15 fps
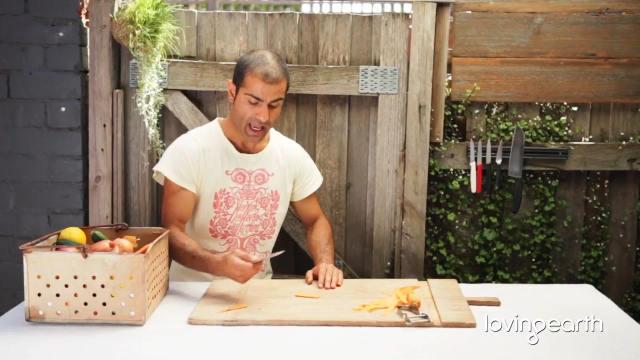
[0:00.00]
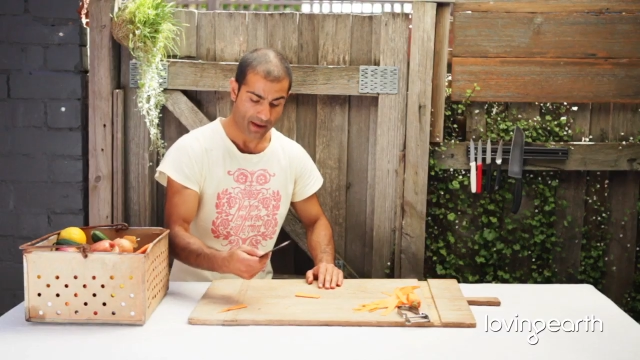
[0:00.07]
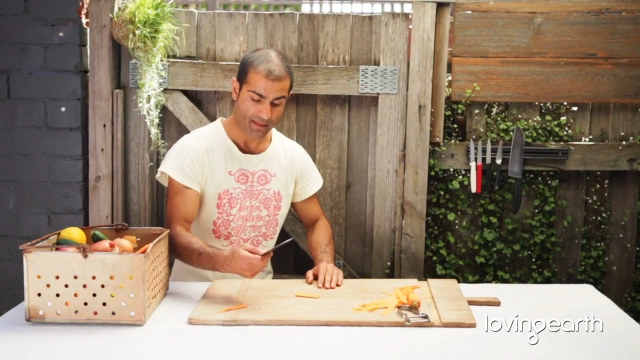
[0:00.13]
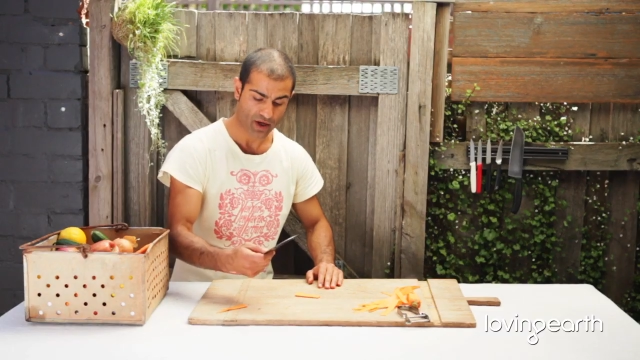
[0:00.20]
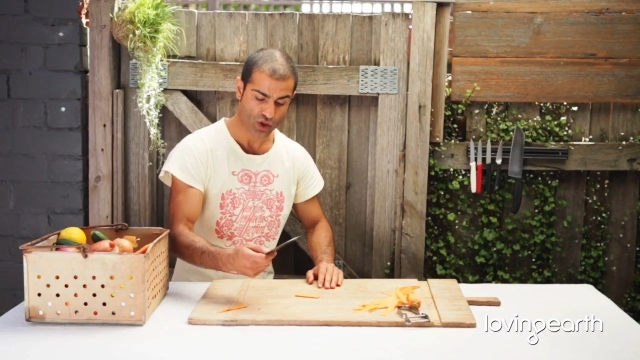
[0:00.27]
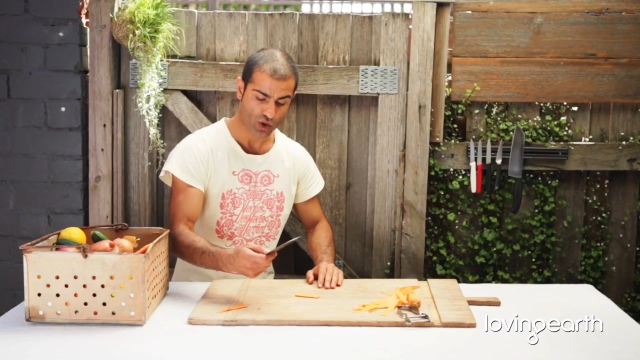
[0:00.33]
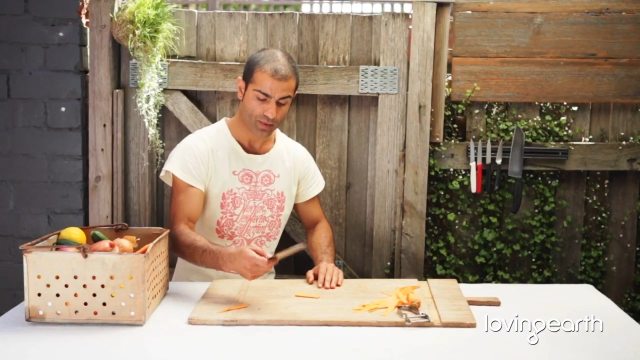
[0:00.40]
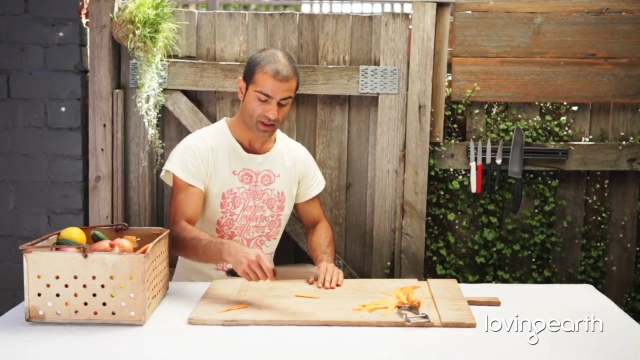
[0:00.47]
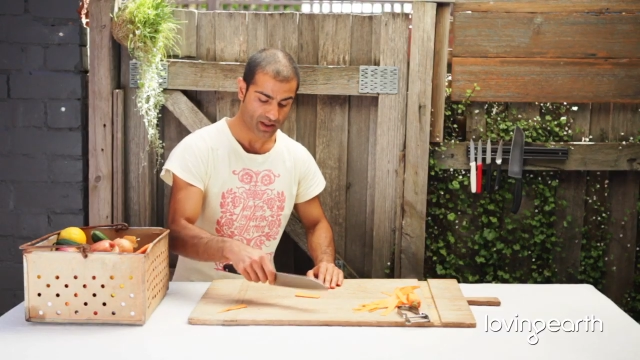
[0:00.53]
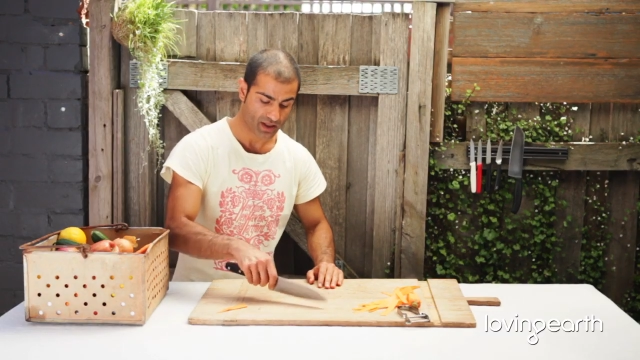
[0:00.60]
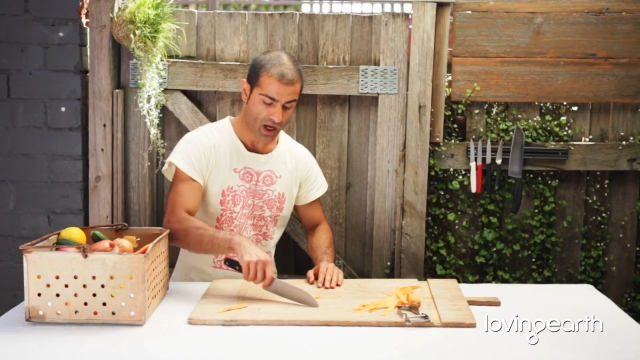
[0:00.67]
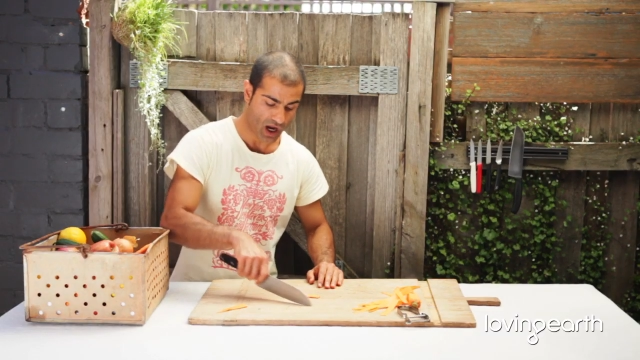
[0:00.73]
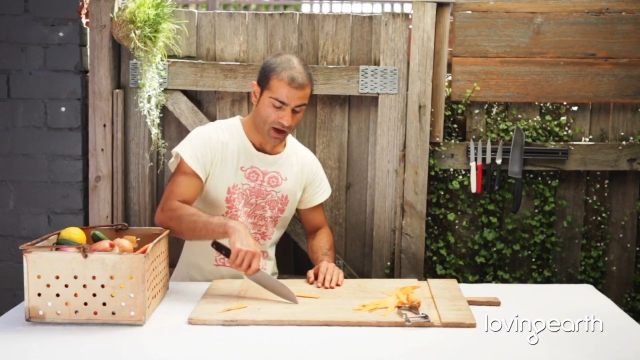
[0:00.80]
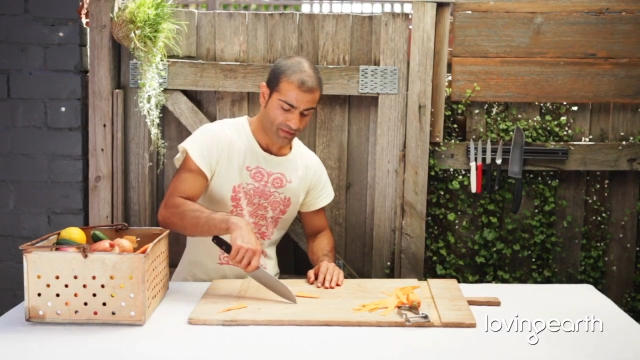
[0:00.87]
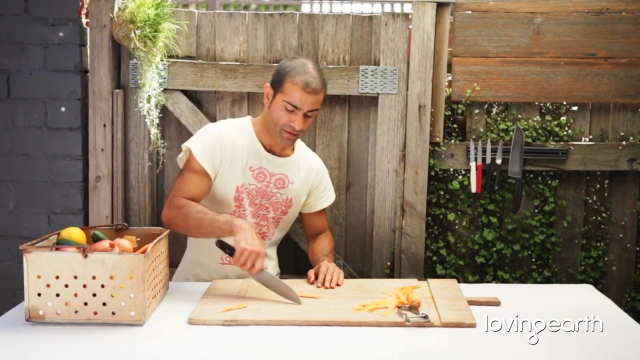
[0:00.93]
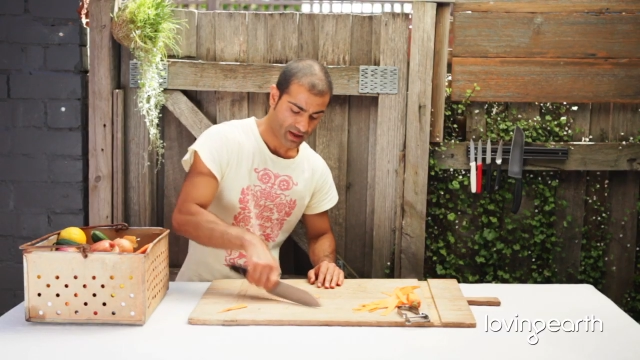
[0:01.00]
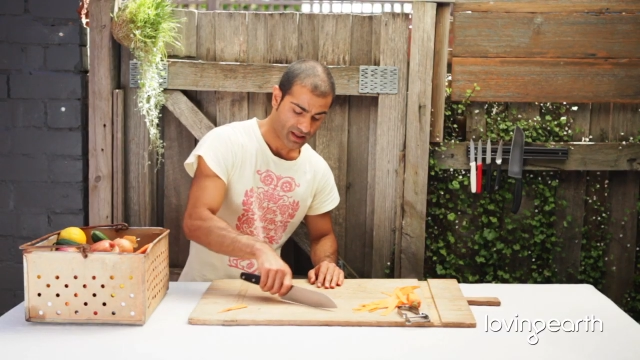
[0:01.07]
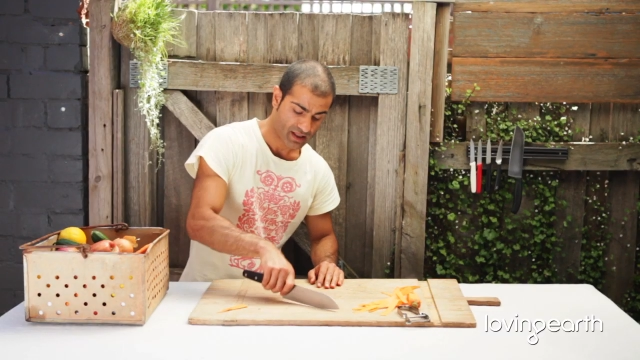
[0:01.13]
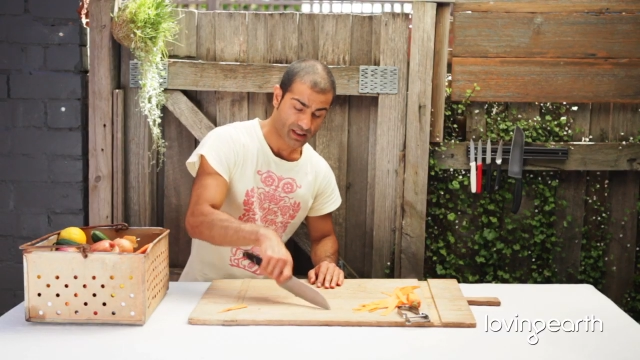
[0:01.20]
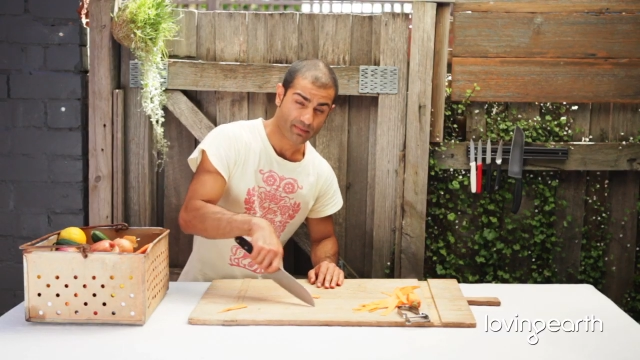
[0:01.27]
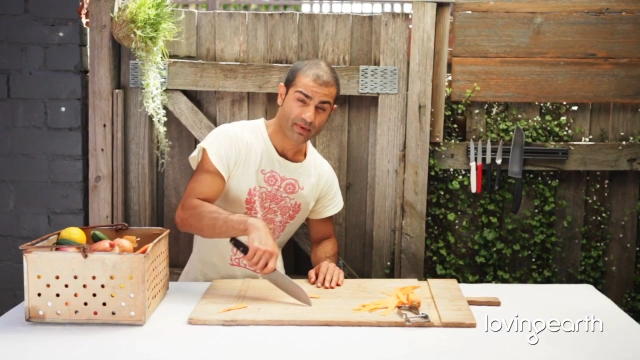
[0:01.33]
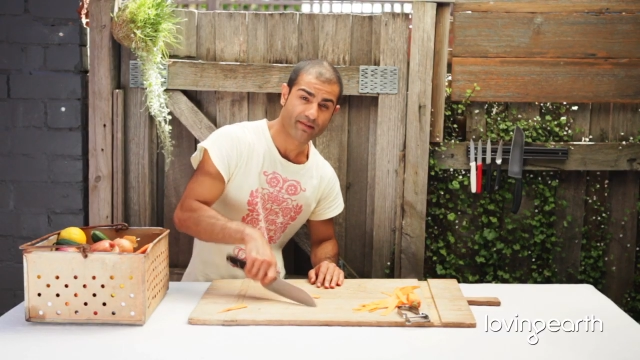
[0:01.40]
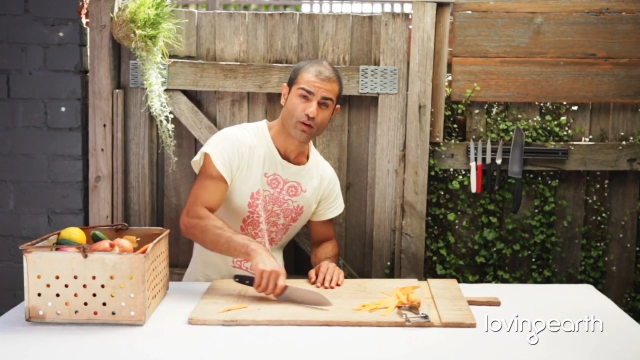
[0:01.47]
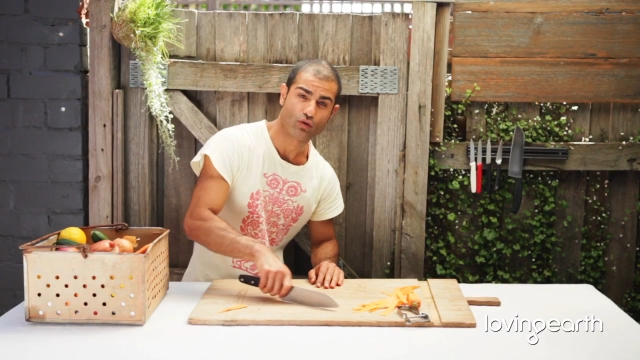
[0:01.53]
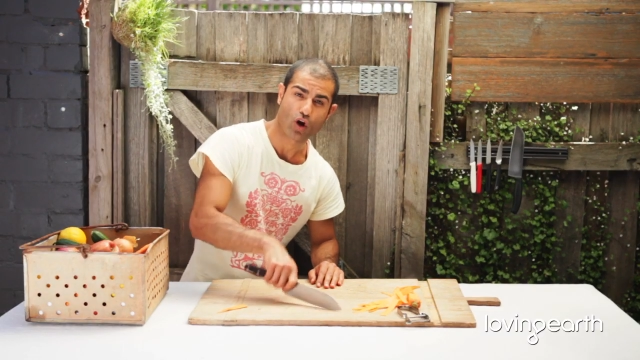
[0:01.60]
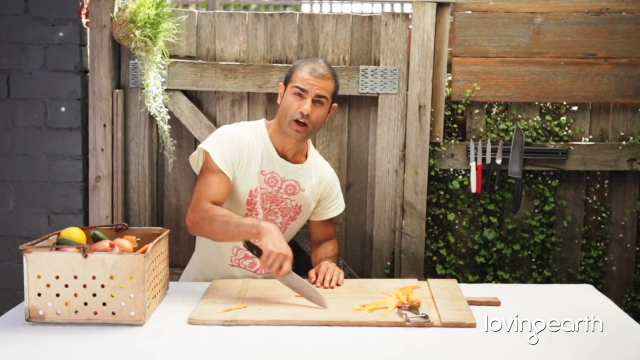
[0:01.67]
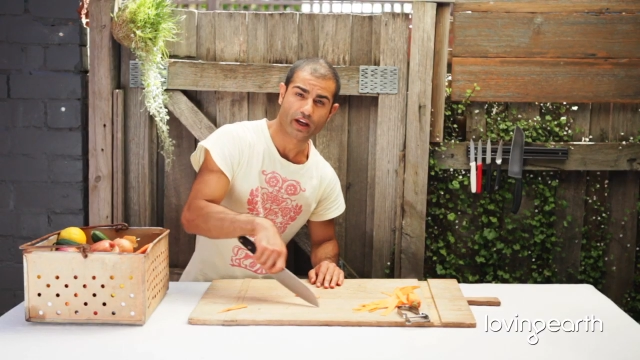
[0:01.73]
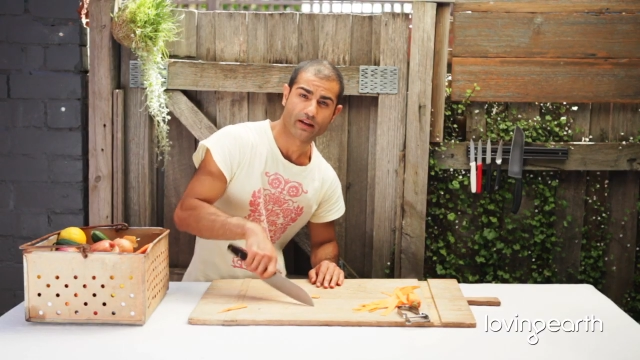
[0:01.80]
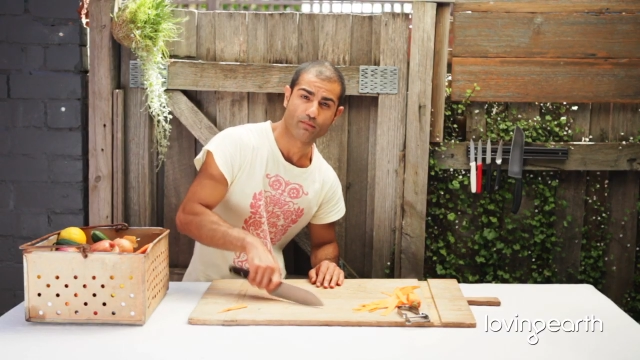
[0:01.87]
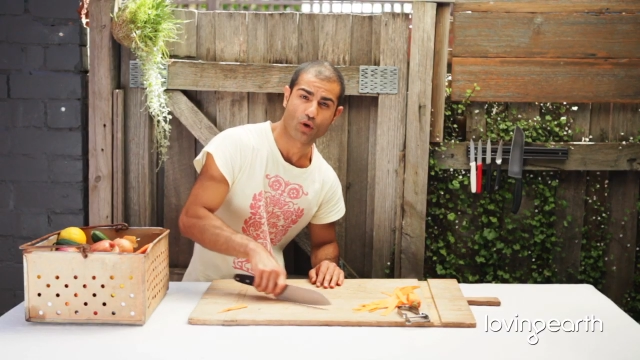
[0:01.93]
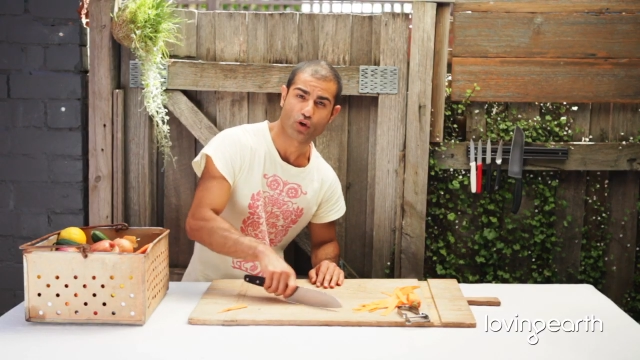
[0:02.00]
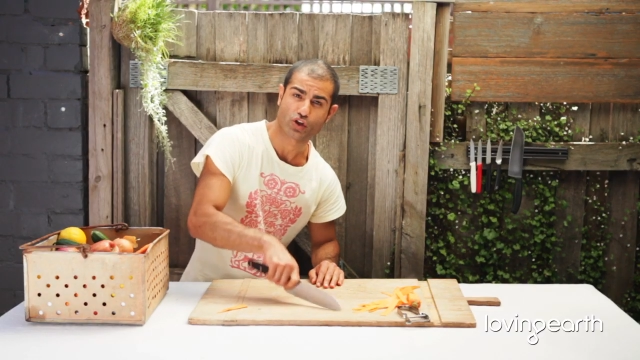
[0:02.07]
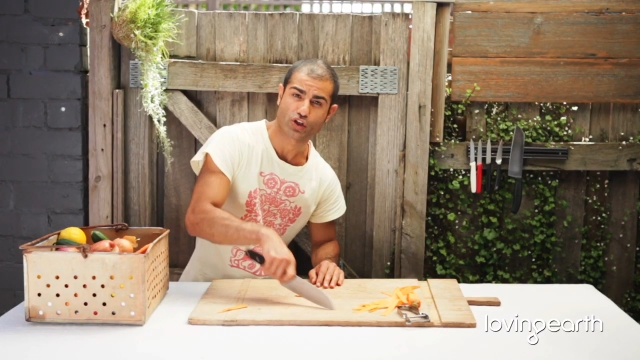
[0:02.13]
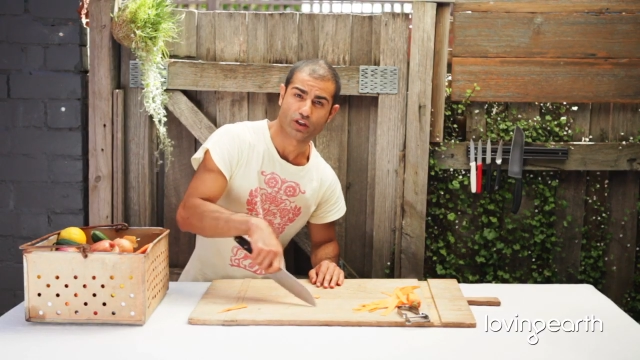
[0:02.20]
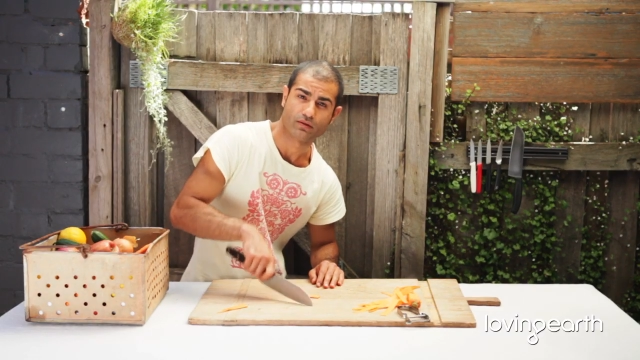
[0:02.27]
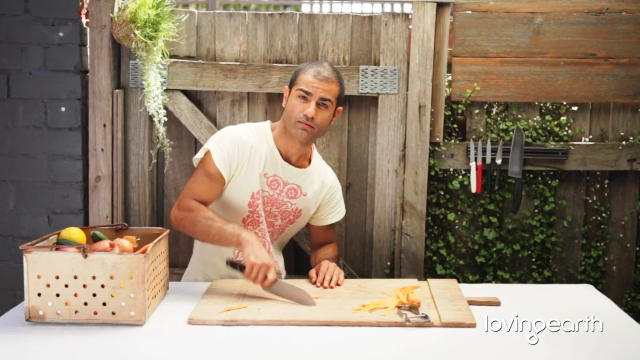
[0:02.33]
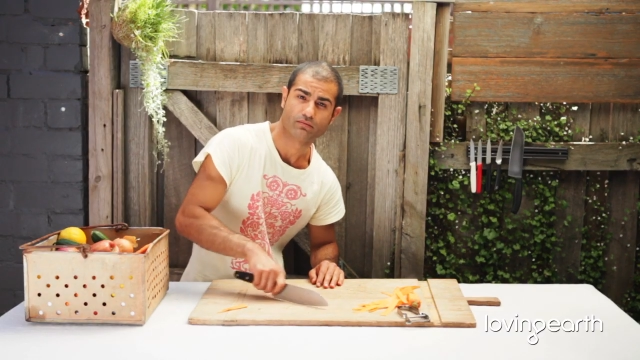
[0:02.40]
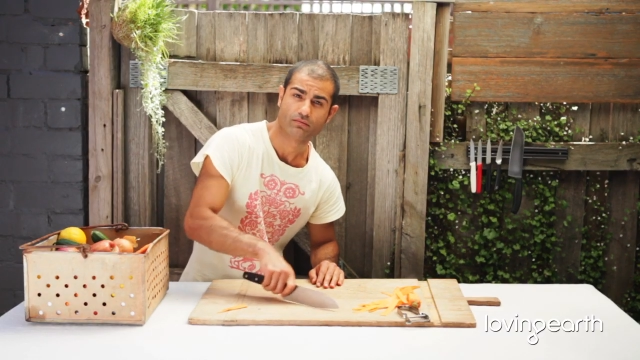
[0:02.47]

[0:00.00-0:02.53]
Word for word: and make sure with the knife, there's a bit of a rocking motion.